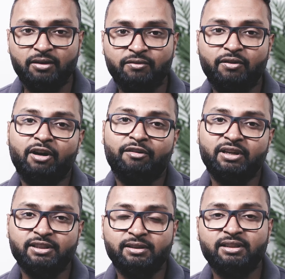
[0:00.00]
for a
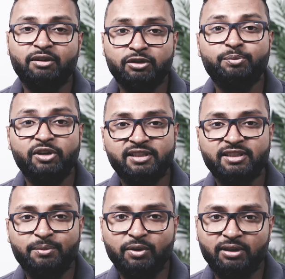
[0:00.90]
return that was pretty
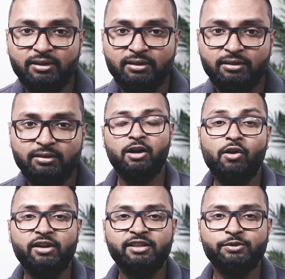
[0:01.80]
simple
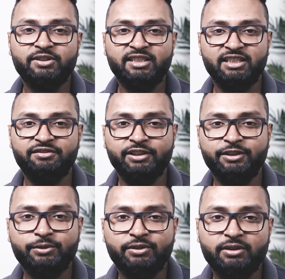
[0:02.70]
According to CTV
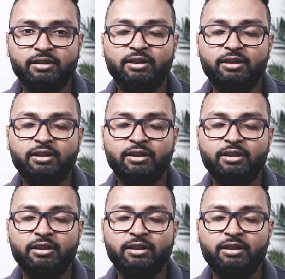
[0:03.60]
News,